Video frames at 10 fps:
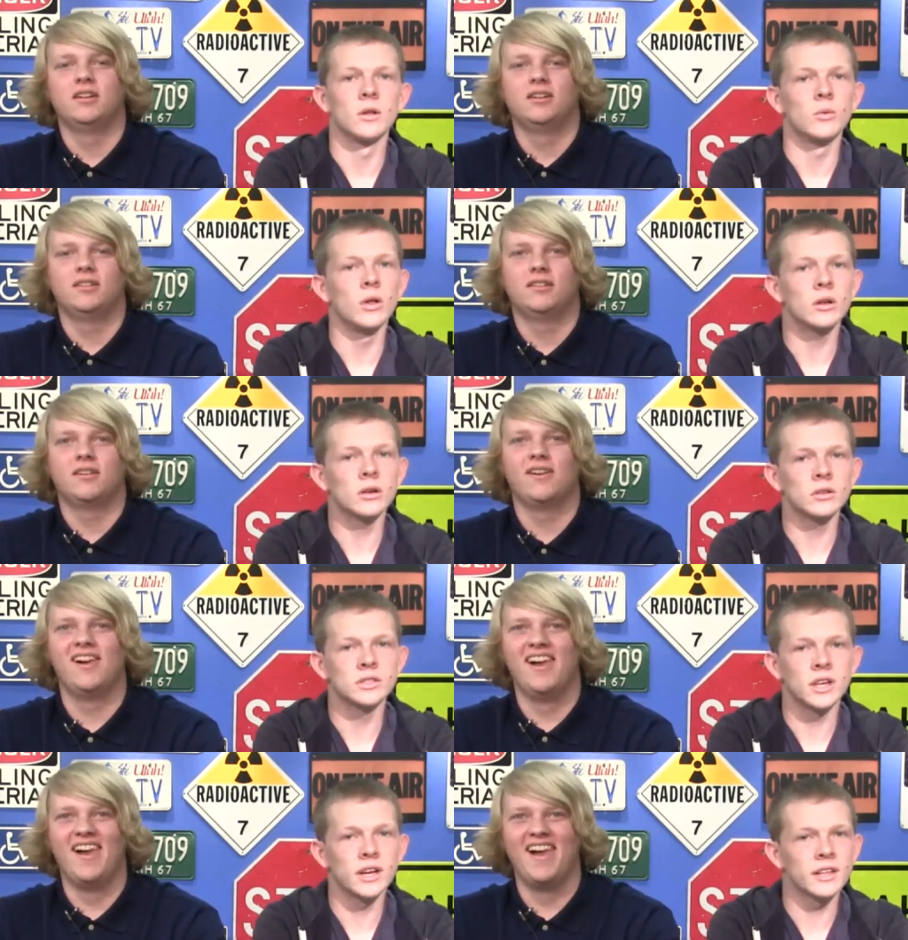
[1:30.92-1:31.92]
Speaker 1: Well,
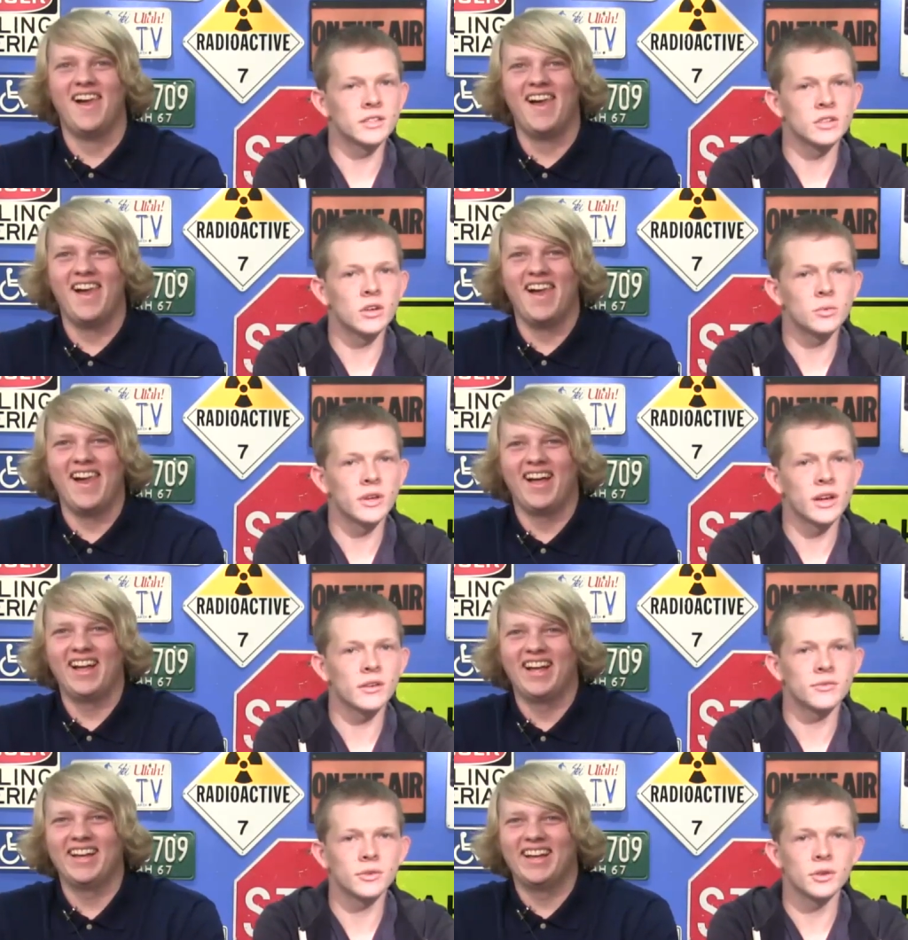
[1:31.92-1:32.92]
Kearns High, that's all we
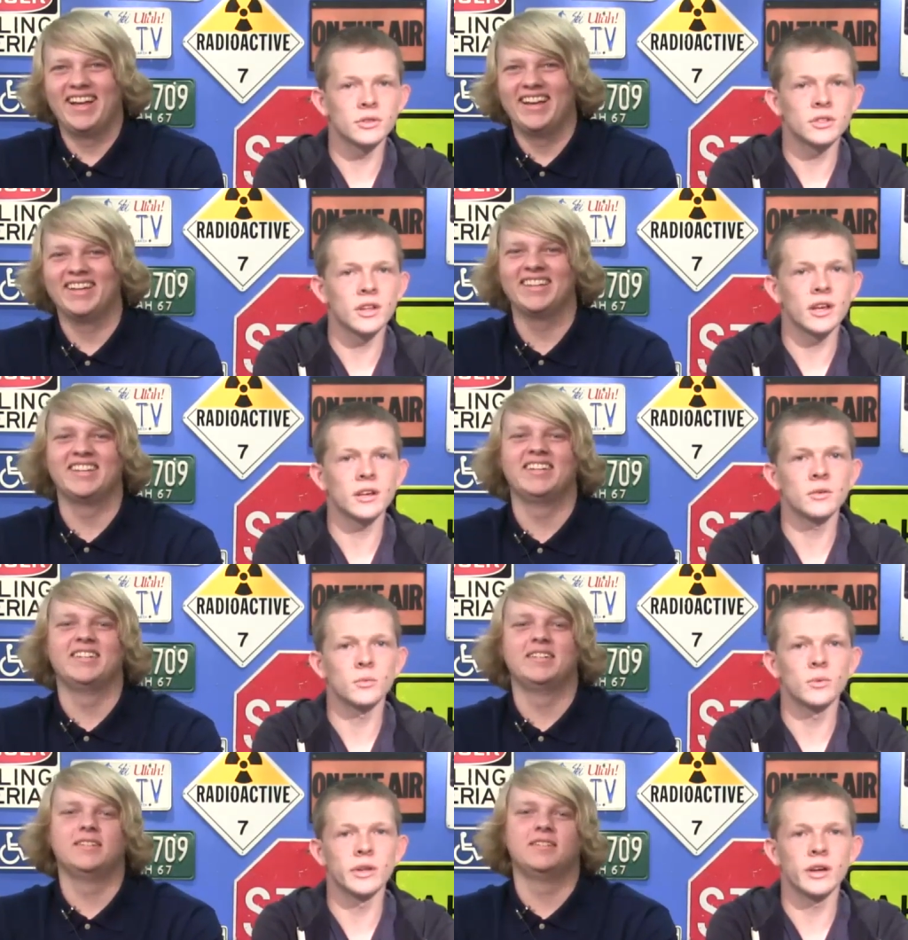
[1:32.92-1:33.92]
have for you today.
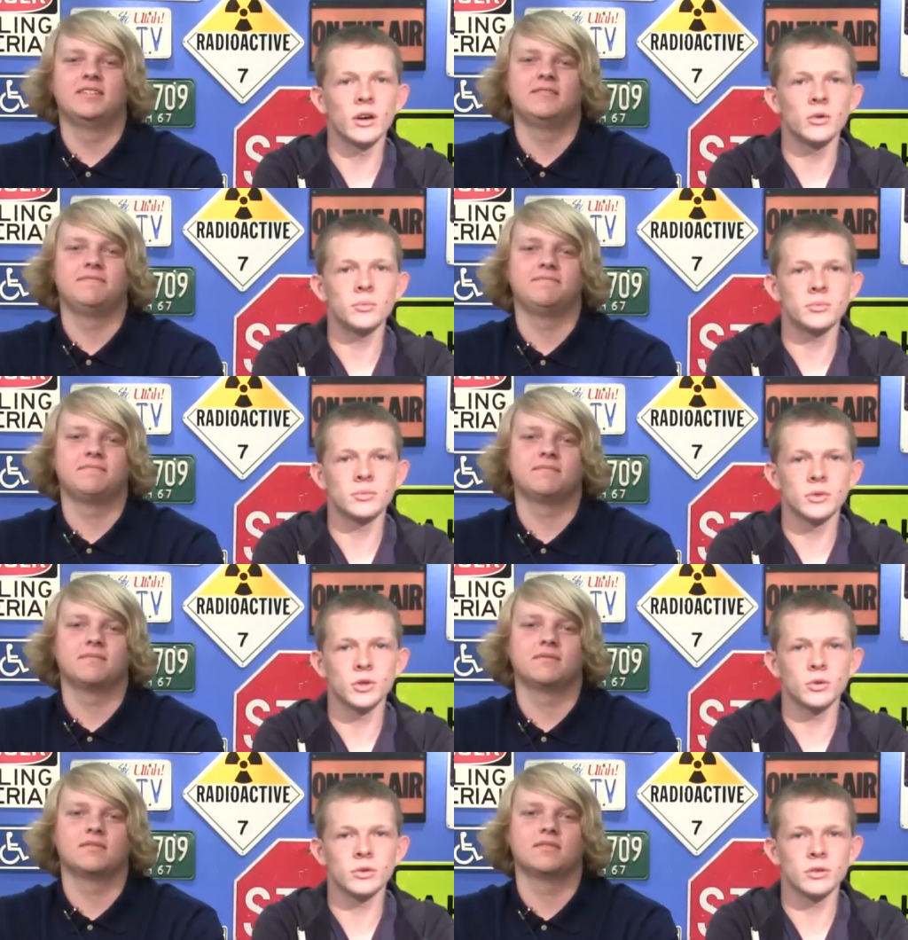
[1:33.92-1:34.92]
We hope
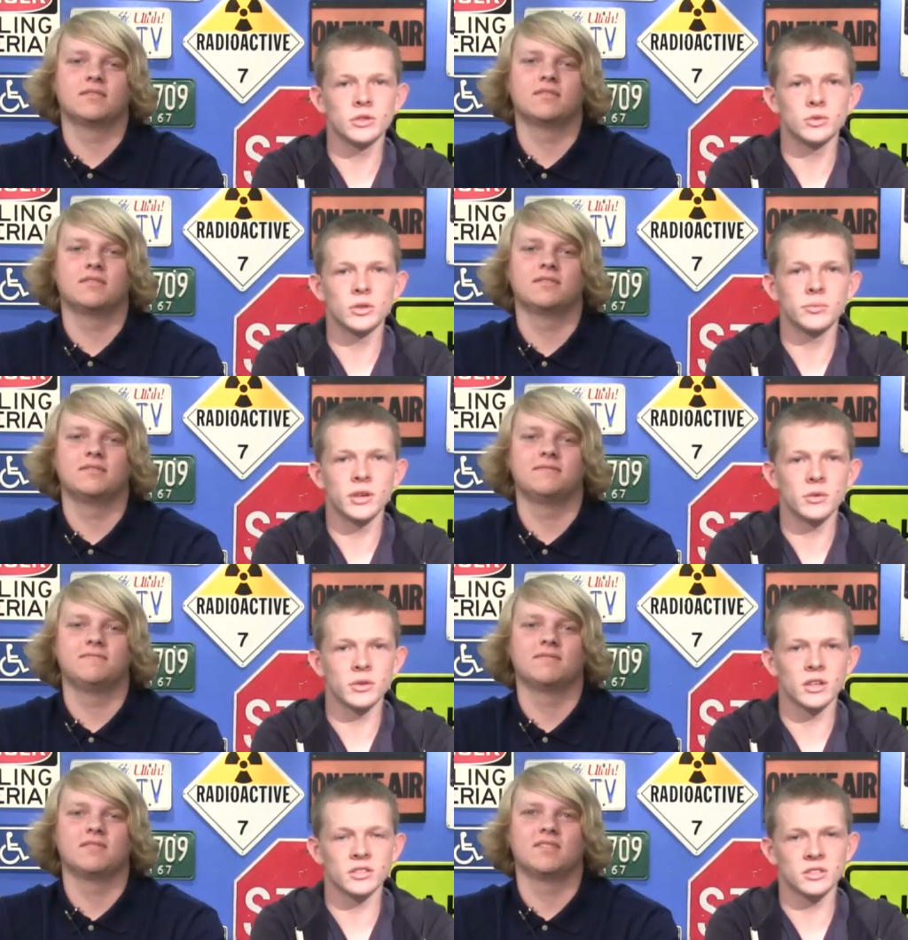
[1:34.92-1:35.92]
you enjoyed
Speaker 2: being
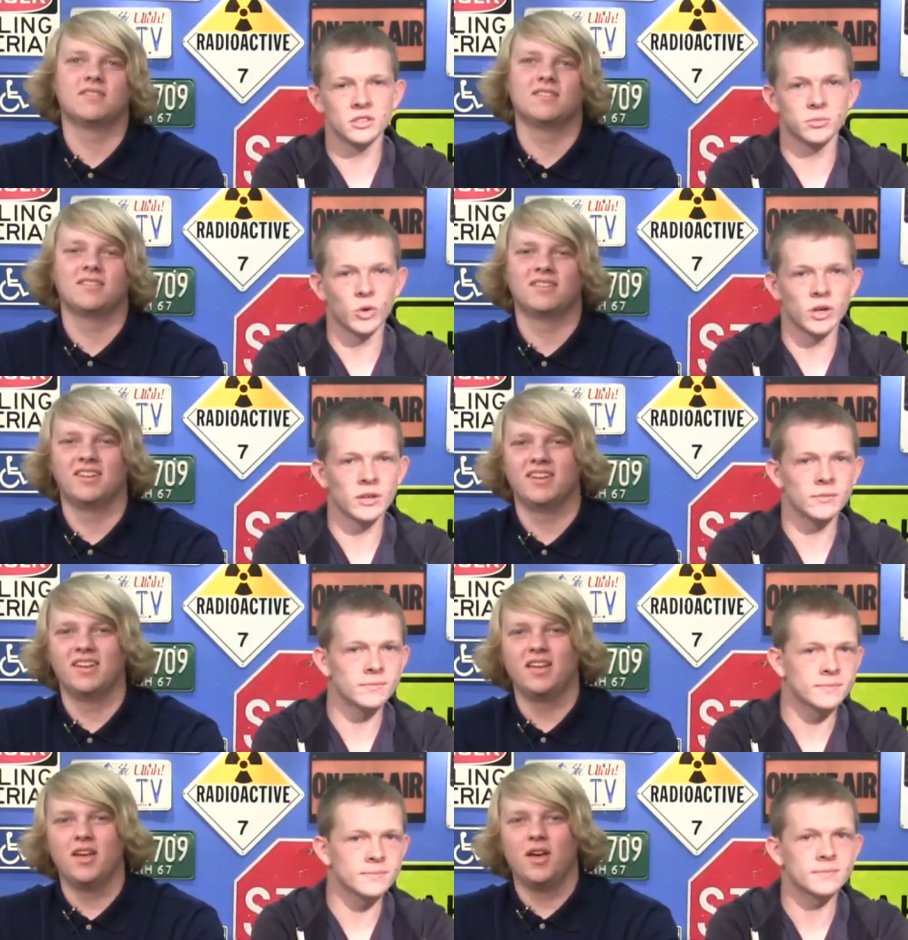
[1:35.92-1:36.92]
with us this morning.
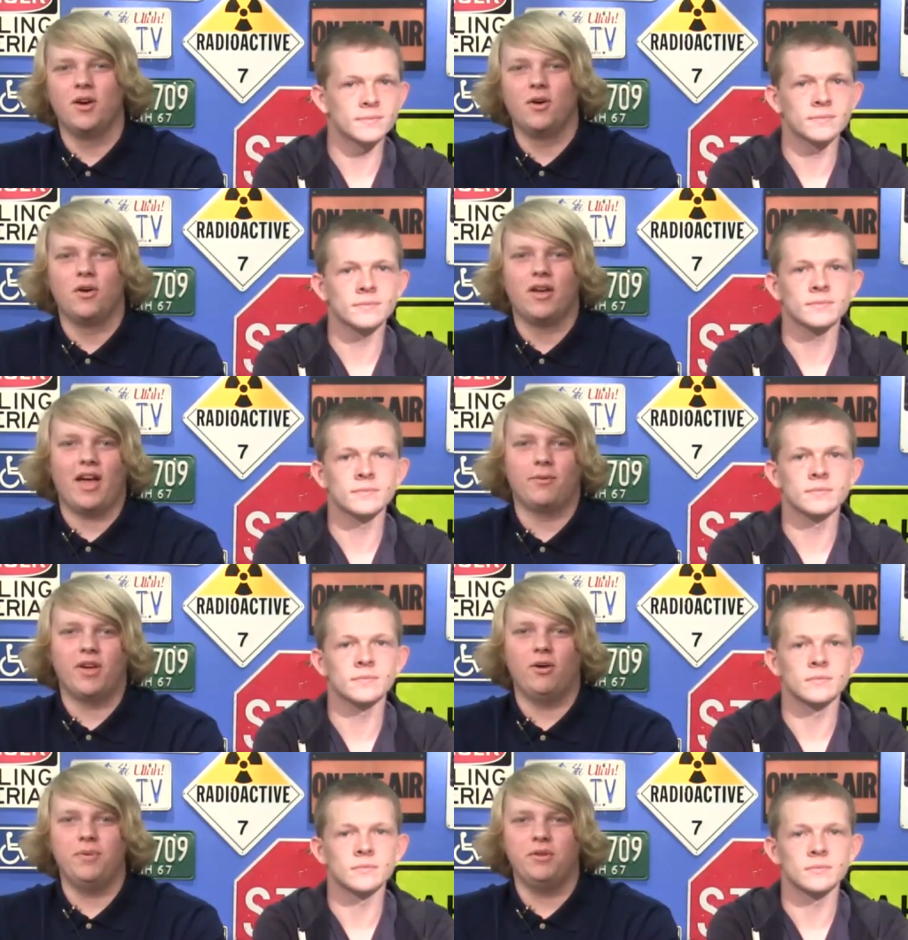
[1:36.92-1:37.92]
And
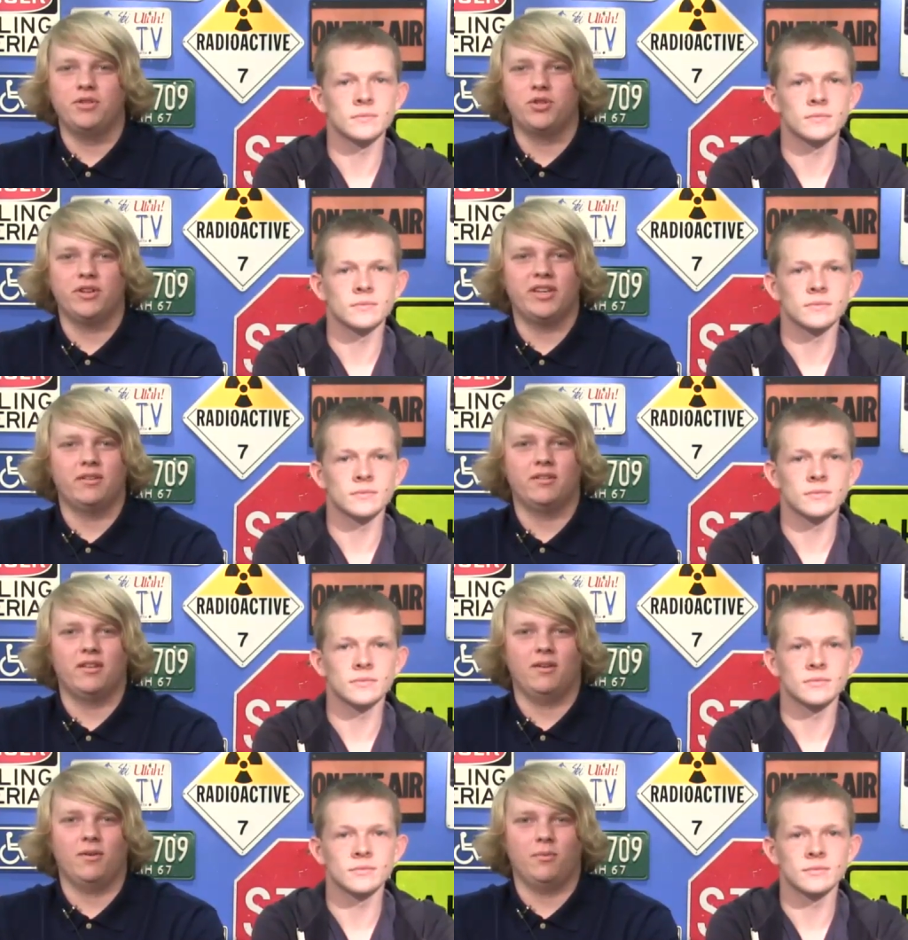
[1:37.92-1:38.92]
we hope you enjoyed
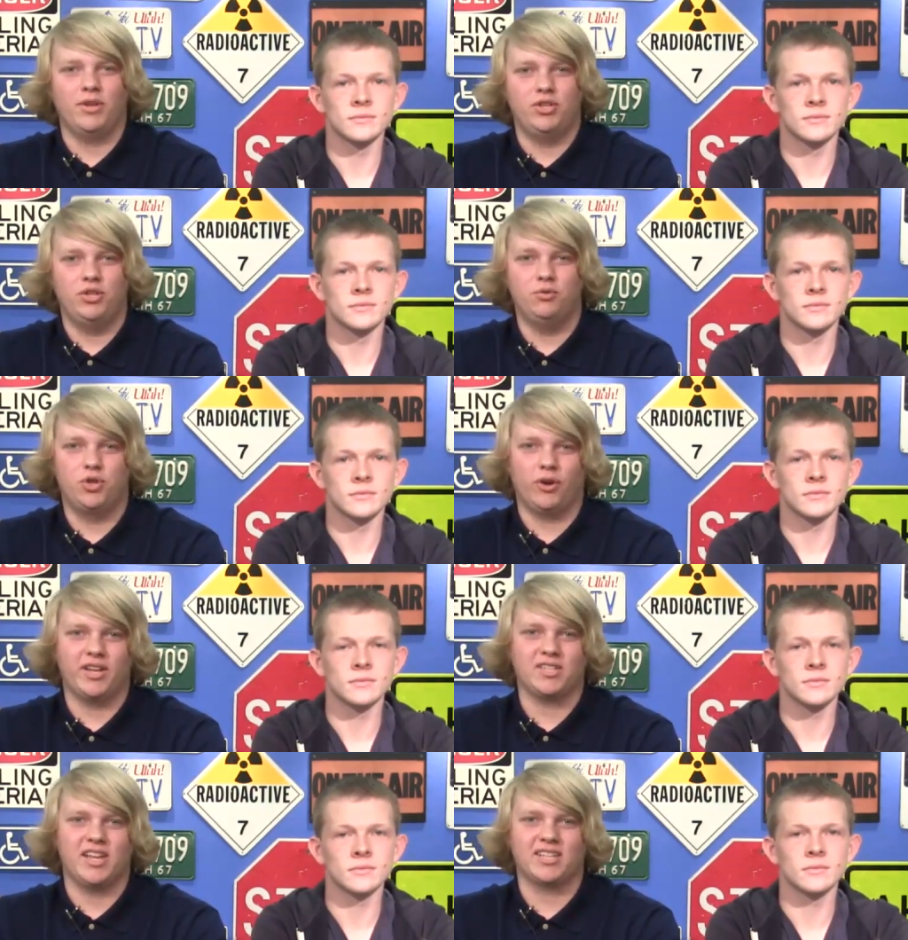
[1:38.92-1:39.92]
we, you
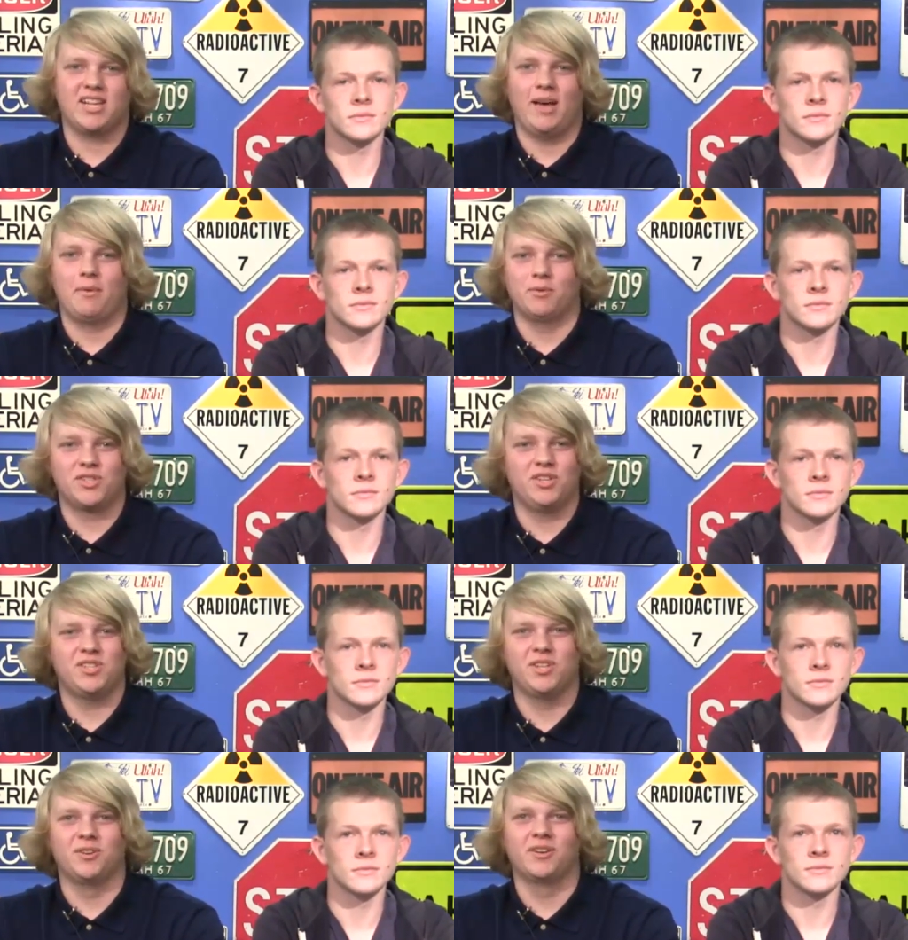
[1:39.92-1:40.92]
join us next time, and we'll see you
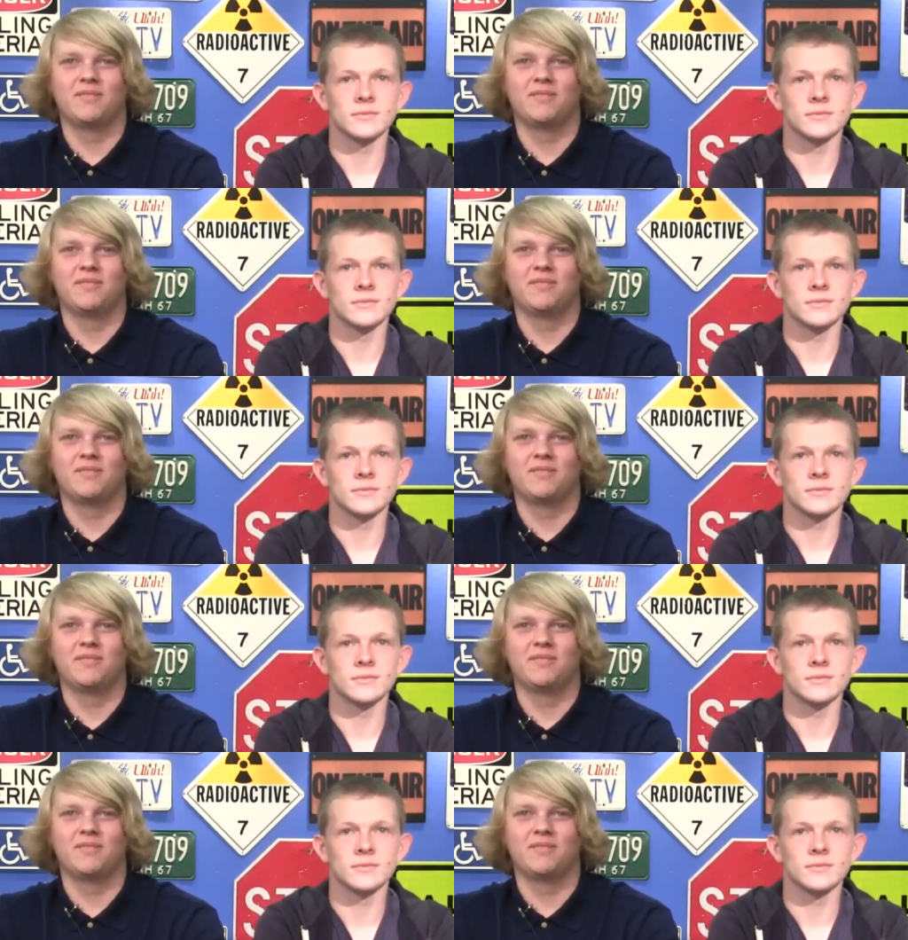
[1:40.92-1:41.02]
soon.